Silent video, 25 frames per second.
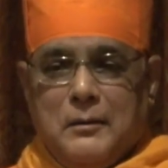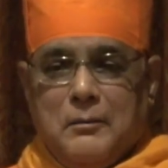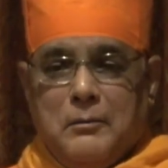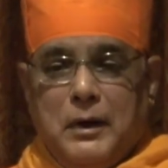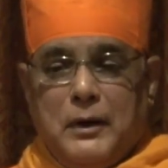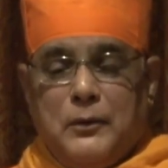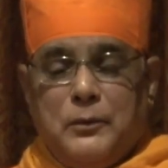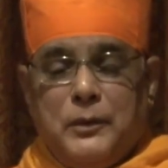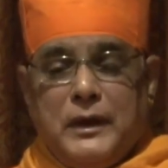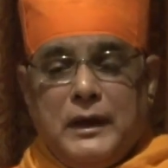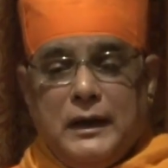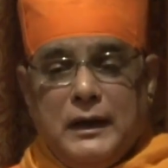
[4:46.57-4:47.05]

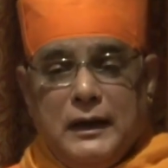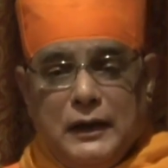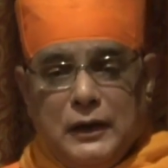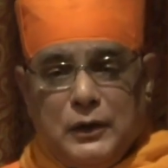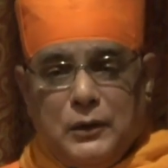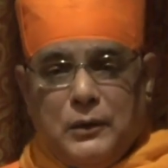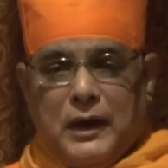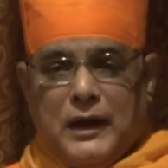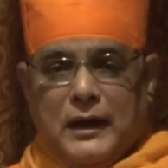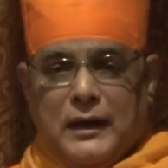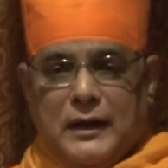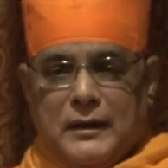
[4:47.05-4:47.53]
But we can
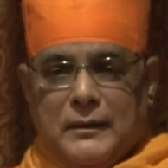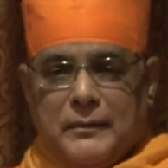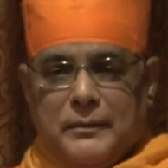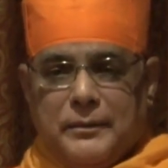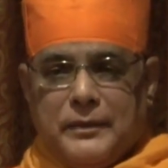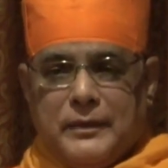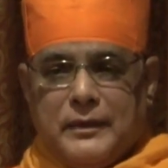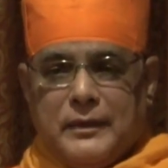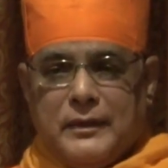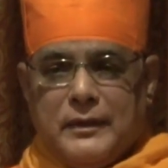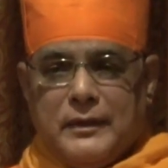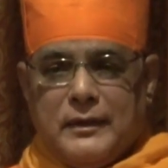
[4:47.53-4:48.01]
inquire.
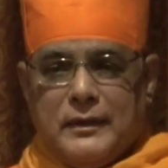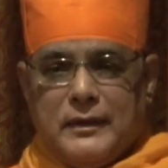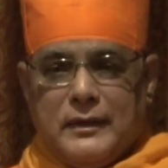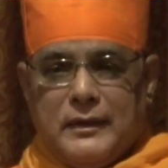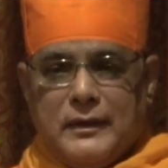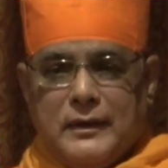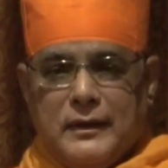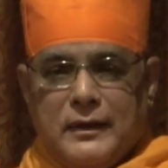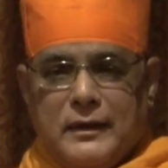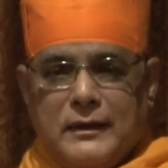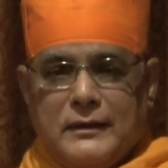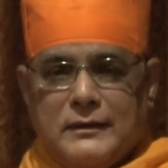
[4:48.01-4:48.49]

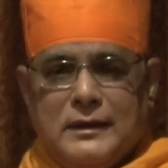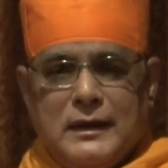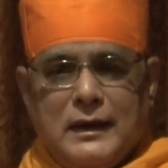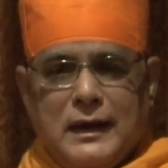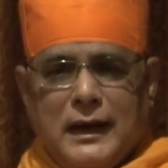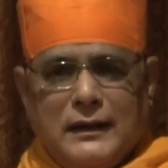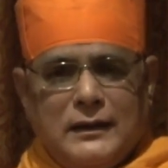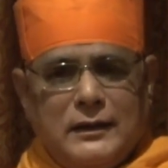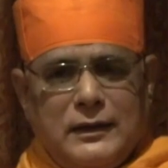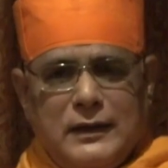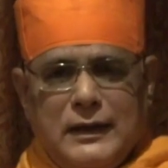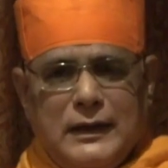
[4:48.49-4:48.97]
See,
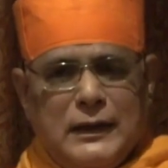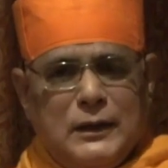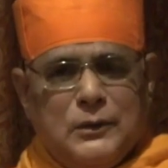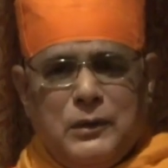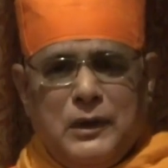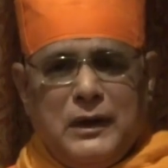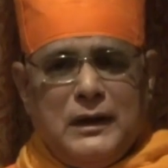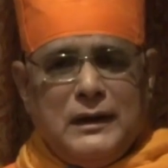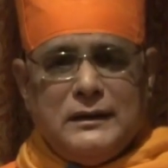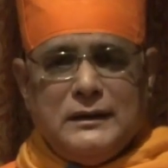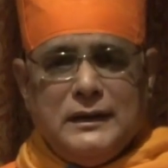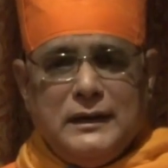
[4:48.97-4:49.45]
nothing in the
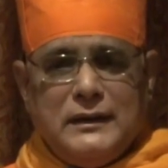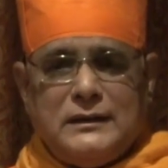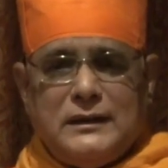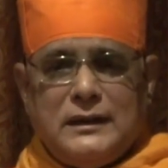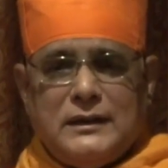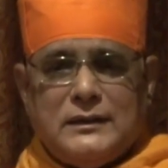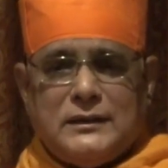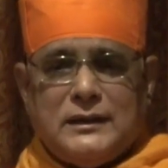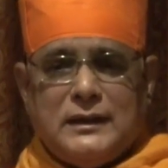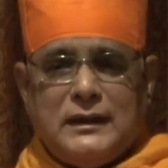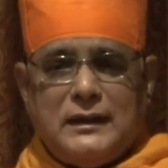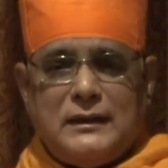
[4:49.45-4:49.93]
world is
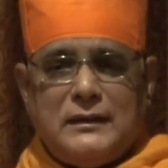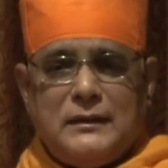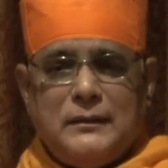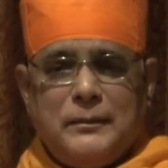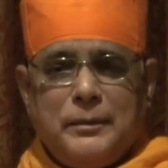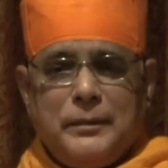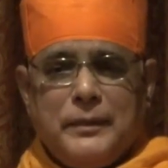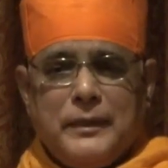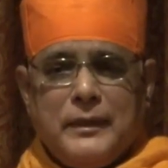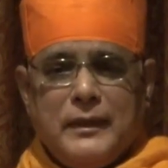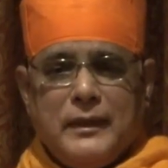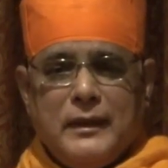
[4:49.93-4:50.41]
easy, sir.
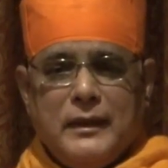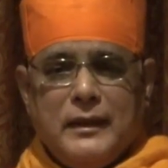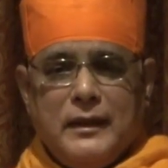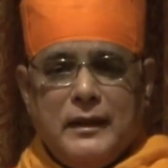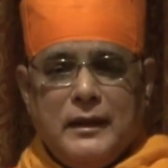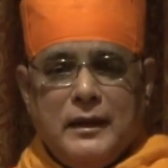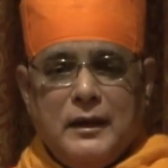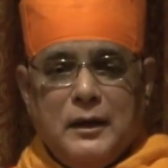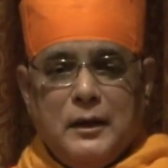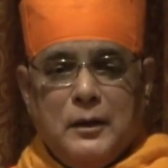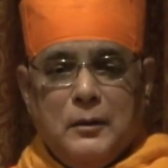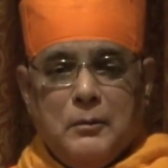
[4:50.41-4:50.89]

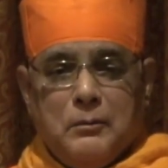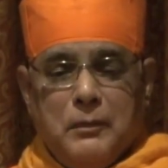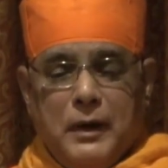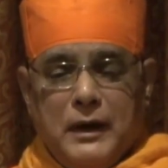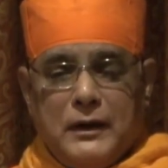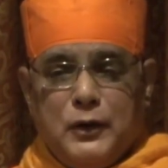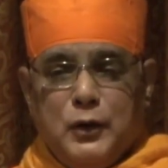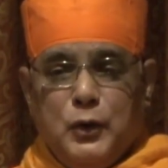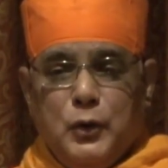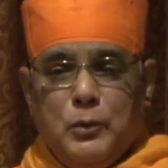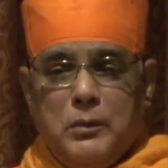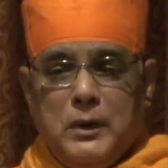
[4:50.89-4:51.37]

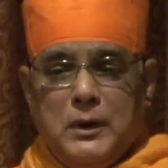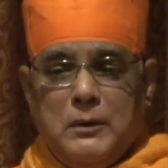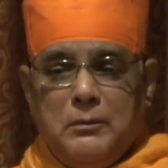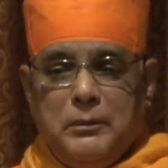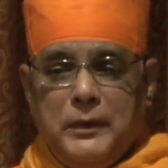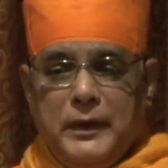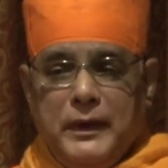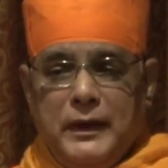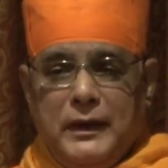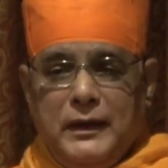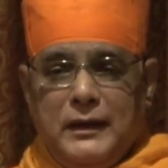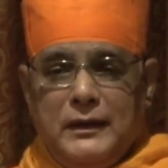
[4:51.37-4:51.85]
But human
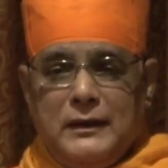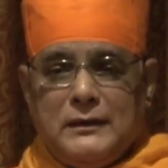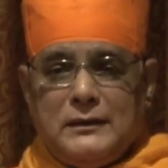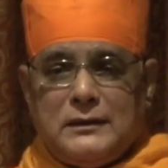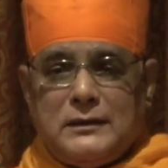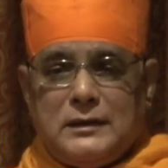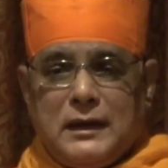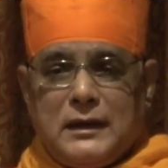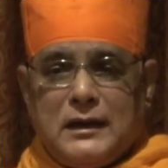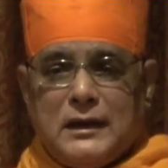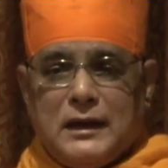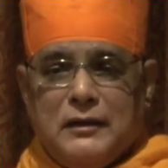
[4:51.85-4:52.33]

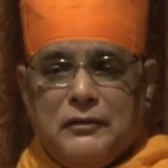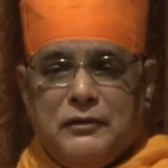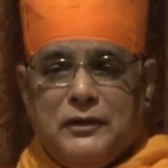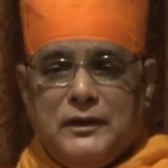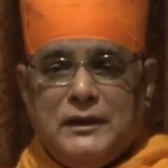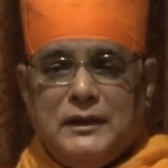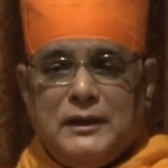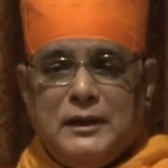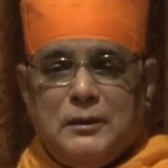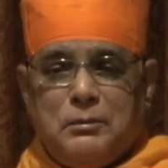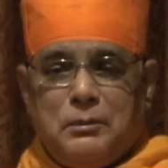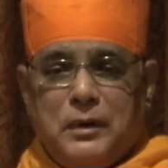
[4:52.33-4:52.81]
beings are
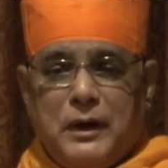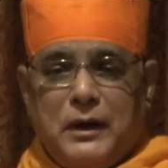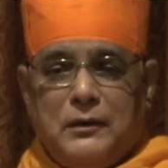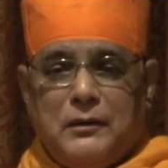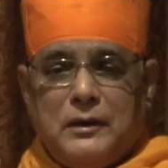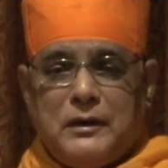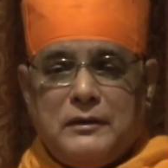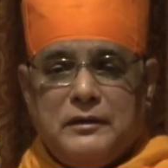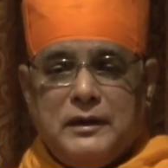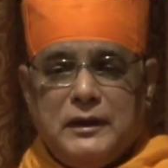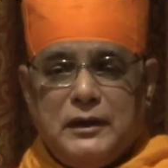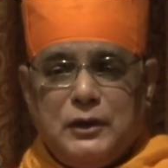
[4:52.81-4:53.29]
given the
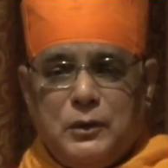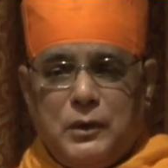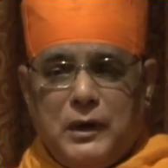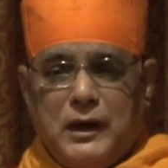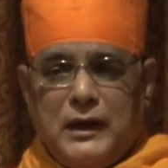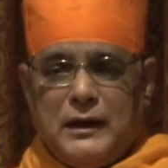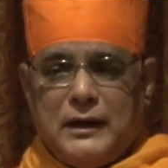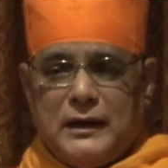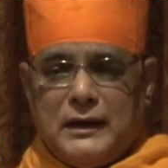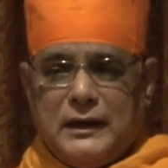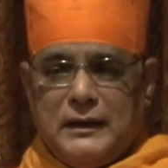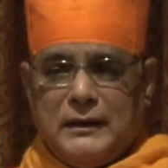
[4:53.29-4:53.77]
power of
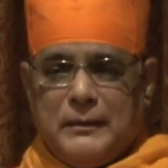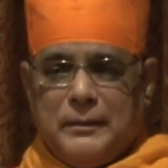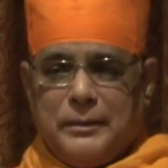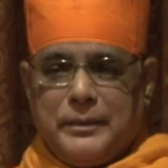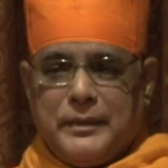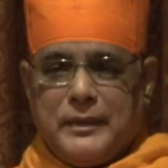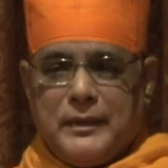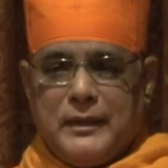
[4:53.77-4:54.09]
inquiry.